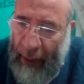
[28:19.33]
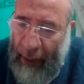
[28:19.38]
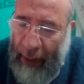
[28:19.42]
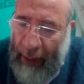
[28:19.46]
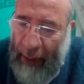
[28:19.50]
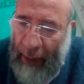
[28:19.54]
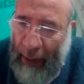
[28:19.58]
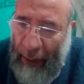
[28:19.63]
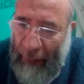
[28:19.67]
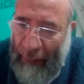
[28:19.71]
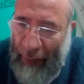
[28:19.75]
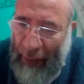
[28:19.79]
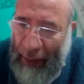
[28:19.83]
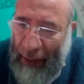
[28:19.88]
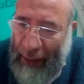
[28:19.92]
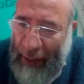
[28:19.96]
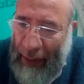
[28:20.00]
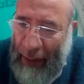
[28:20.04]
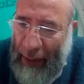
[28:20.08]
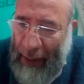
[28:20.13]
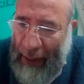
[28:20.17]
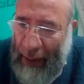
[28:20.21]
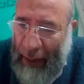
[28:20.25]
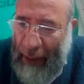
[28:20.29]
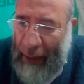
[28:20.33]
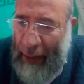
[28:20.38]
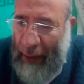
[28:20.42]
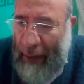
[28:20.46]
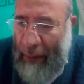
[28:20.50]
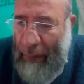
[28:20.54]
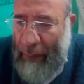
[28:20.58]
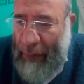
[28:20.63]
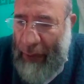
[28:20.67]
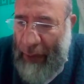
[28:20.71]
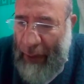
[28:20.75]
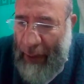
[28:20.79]
Klinefelter
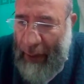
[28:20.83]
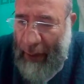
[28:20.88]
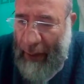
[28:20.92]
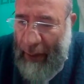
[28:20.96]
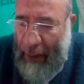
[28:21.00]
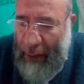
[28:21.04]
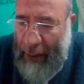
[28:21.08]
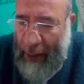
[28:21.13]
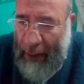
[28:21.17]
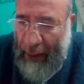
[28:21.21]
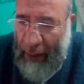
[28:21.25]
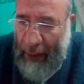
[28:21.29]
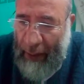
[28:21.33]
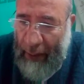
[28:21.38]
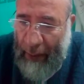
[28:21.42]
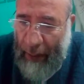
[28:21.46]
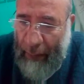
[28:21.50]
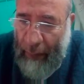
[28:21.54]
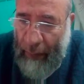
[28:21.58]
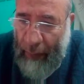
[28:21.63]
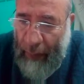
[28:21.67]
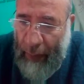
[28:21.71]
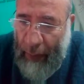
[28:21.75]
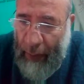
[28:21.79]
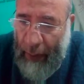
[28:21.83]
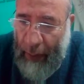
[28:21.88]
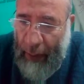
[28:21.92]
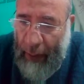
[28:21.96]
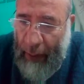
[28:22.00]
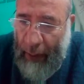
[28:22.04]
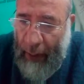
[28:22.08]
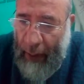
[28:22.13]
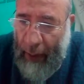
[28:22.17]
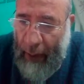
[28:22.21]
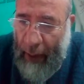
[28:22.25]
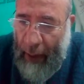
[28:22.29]
syndrome, Turner syndrome,
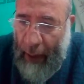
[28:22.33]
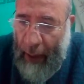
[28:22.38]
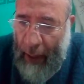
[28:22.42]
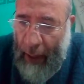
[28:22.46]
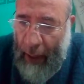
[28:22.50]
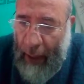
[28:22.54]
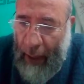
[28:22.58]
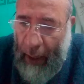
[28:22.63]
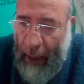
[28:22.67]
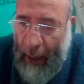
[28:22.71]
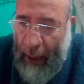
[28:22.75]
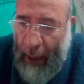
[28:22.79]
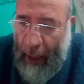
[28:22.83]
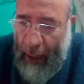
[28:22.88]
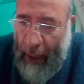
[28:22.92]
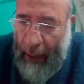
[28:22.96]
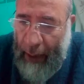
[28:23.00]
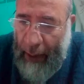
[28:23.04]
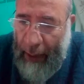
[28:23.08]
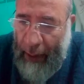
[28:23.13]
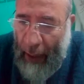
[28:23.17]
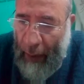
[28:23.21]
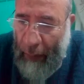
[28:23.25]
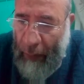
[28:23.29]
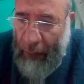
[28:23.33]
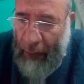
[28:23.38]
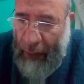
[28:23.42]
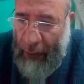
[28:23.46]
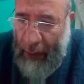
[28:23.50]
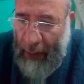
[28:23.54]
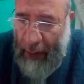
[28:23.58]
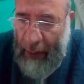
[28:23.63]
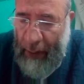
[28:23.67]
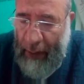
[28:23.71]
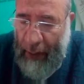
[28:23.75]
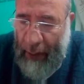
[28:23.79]
Down
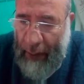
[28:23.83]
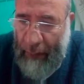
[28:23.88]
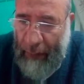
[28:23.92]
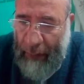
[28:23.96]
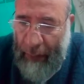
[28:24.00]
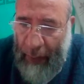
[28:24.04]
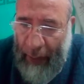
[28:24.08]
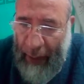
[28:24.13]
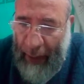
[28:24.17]
syndrome.